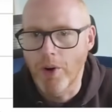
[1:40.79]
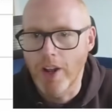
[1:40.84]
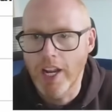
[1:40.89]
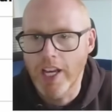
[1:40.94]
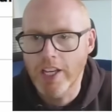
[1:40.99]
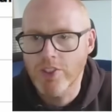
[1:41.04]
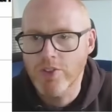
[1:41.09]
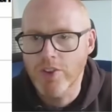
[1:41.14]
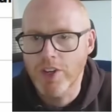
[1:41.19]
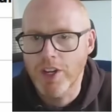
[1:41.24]

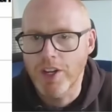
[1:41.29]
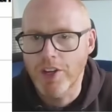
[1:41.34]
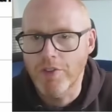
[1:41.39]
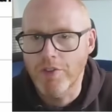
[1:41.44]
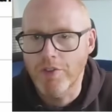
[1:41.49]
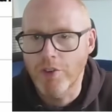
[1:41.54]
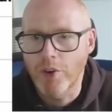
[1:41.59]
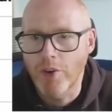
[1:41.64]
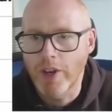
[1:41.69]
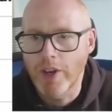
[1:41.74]
Electric
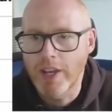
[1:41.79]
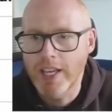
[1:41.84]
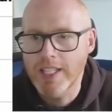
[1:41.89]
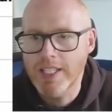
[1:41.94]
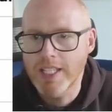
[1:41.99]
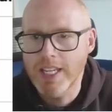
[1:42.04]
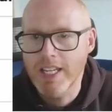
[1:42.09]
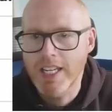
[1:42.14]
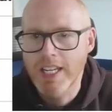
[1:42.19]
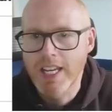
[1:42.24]
underfloor
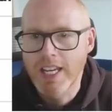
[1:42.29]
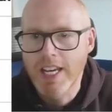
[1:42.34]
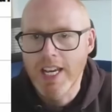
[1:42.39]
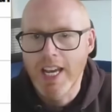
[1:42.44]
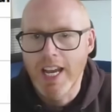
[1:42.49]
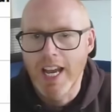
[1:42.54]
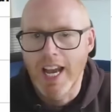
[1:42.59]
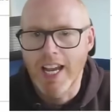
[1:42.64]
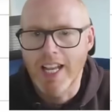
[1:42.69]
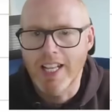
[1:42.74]
heating,
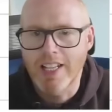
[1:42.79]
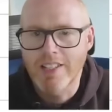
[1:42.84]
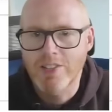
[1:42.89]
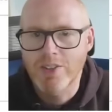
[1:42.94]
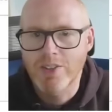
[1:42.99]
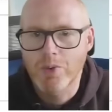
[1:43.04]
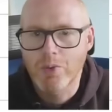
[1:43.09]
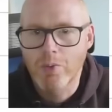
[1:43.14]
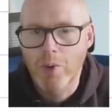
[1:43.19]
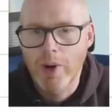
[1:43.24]

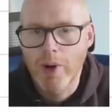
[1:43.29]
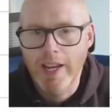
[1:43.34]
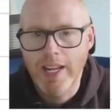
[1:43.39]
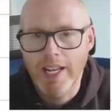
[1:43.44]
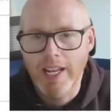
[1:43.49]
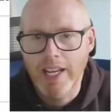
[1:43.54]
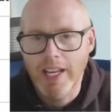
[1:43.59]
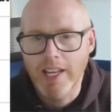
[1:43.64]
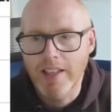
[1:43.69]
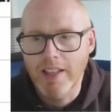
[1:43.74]
and
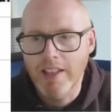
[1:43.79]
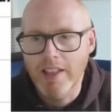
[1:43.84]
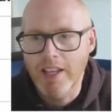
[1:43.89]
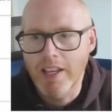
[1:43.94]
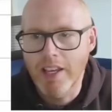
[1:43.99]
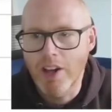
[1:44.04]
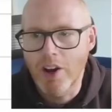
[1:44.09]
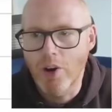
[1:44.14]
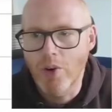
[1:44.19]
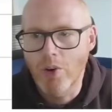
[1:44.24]
weirdly,
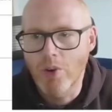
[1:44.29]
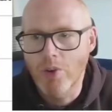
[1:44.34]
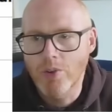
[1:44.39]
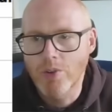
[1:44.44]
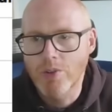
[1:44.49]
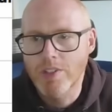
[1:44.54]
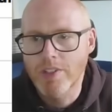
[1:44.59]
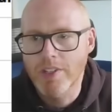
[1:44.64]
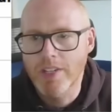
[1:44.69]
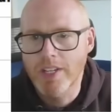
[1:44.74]
the old